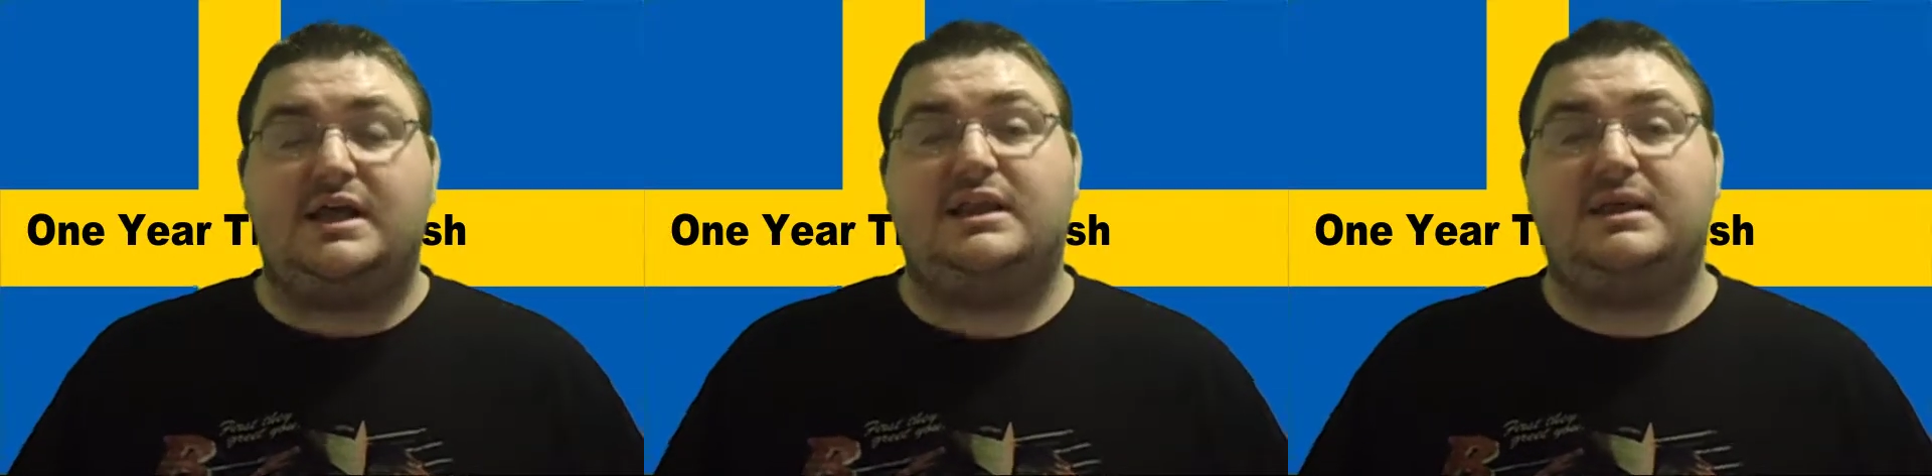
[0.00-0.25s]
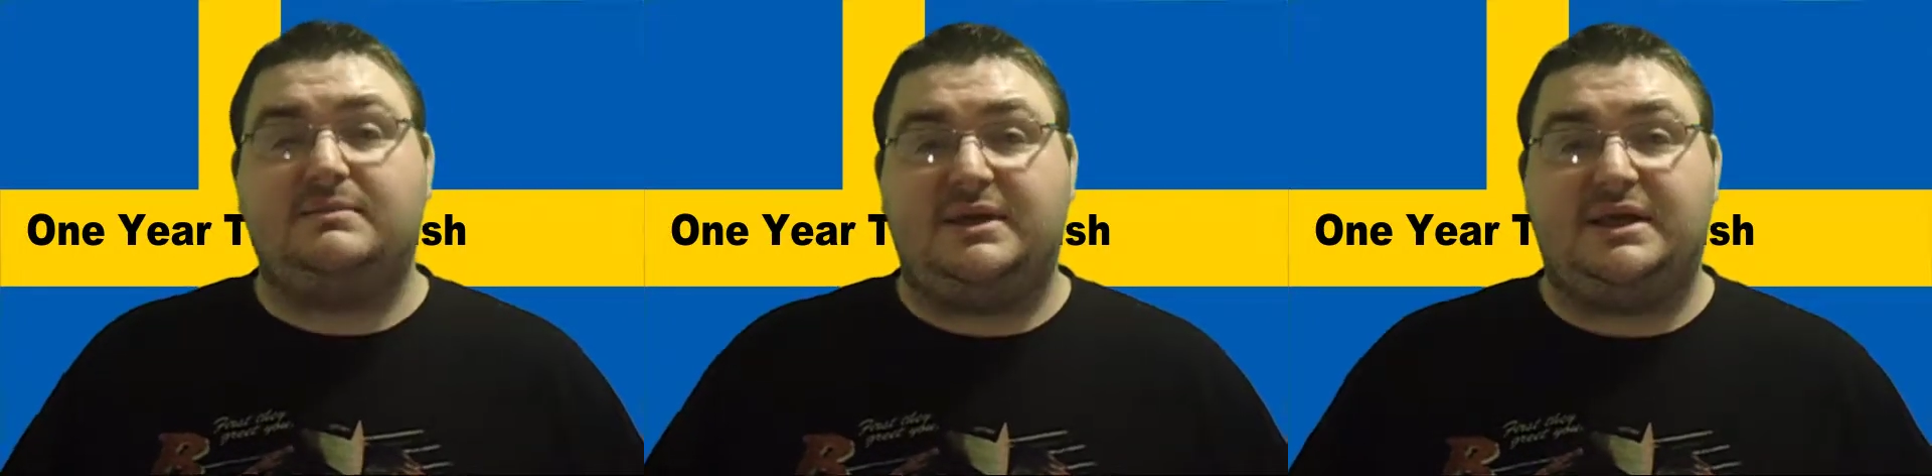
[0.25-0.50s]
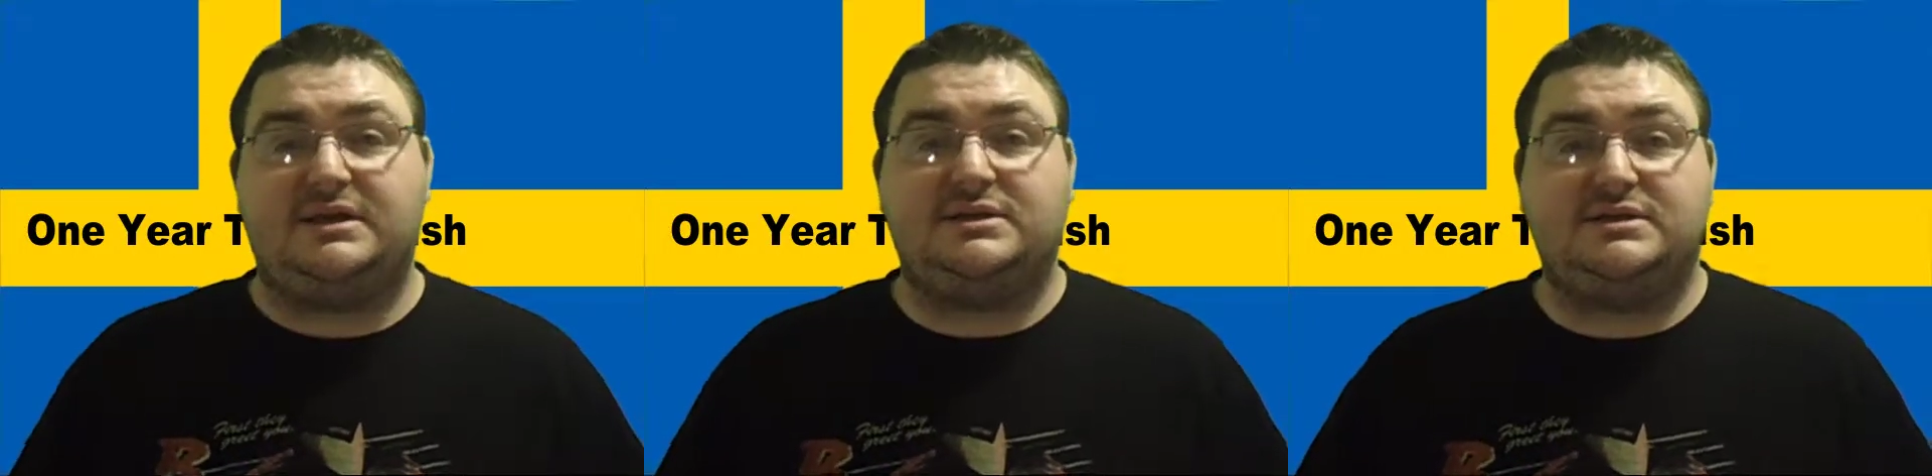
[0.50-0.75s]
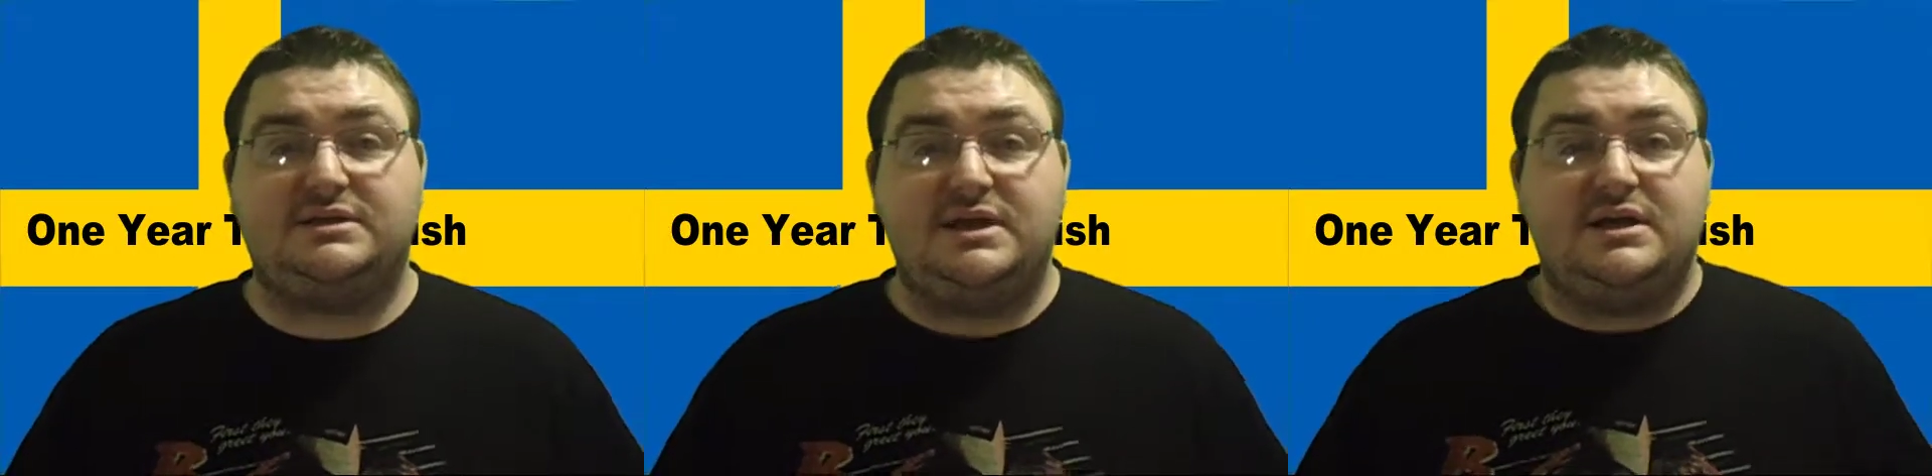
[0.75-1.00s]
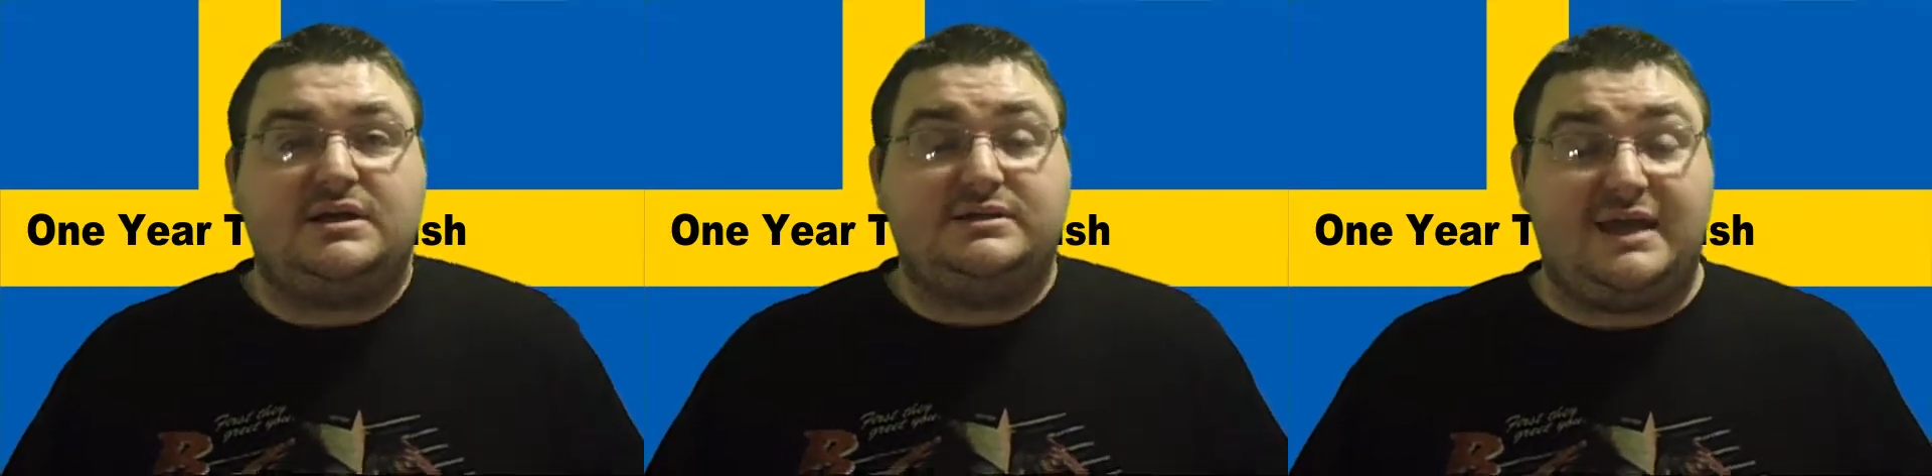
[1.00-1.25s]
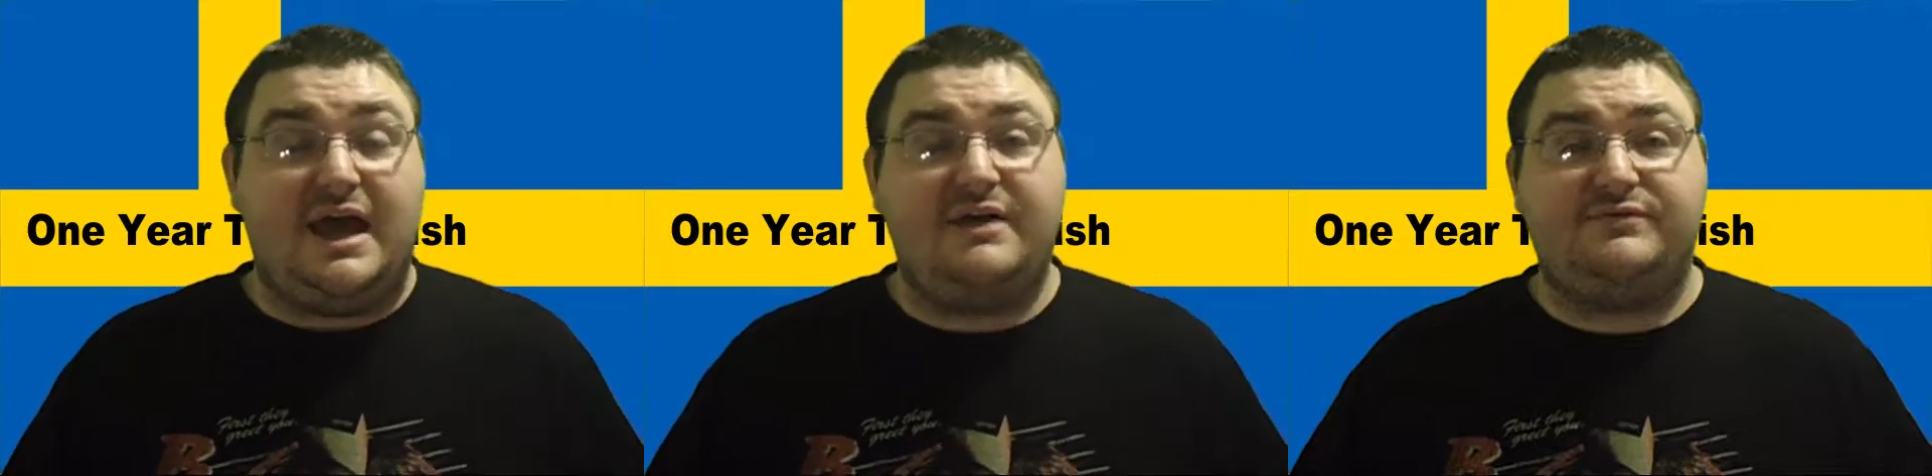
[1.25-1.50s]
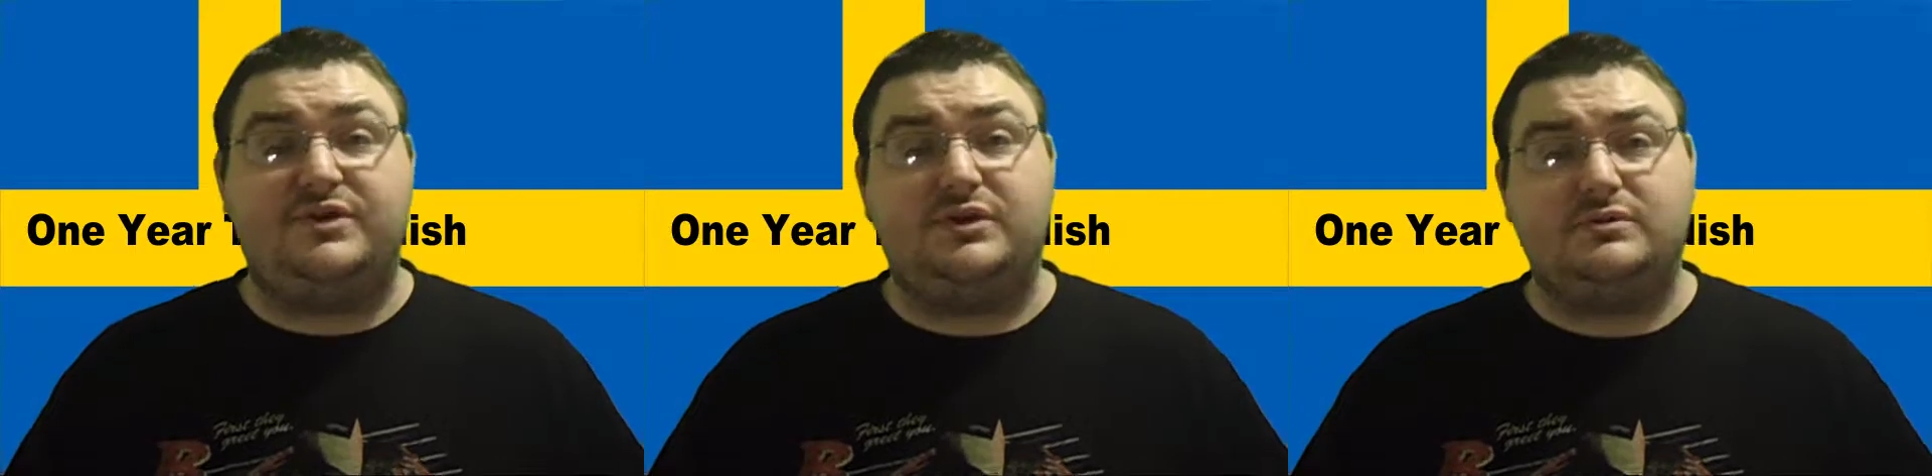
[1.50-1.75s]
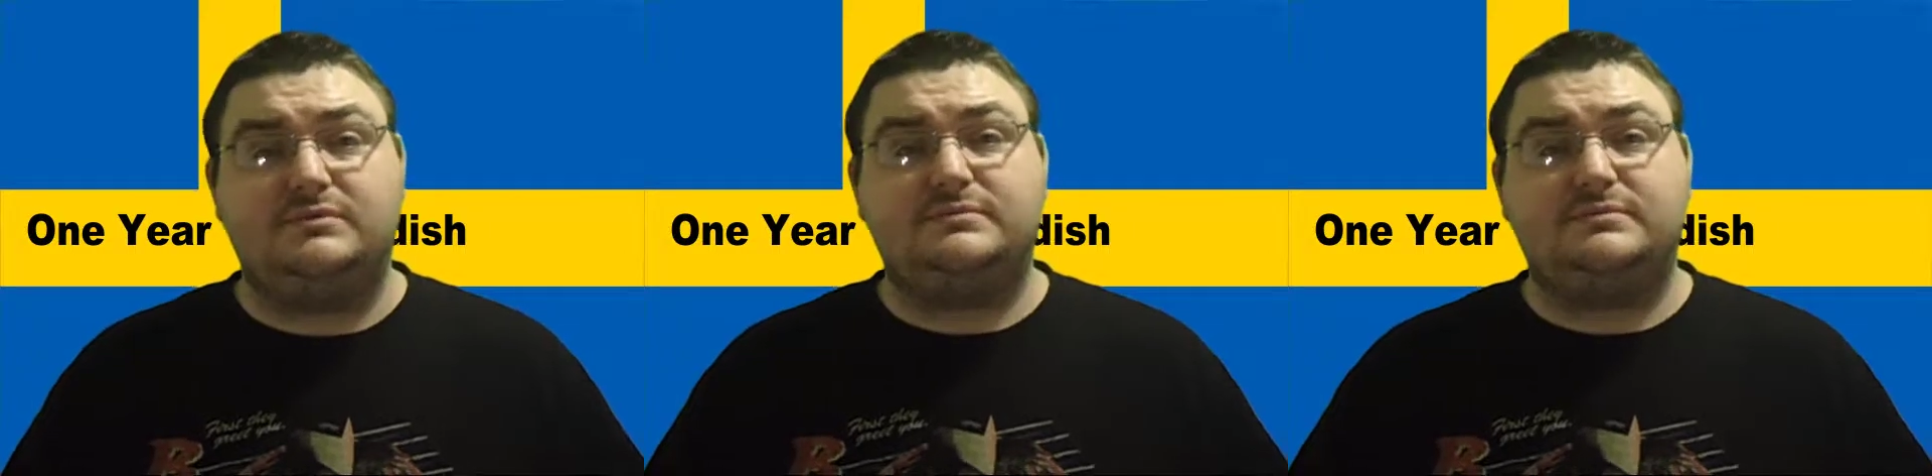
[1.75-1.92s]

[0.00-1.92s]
and it means to have to.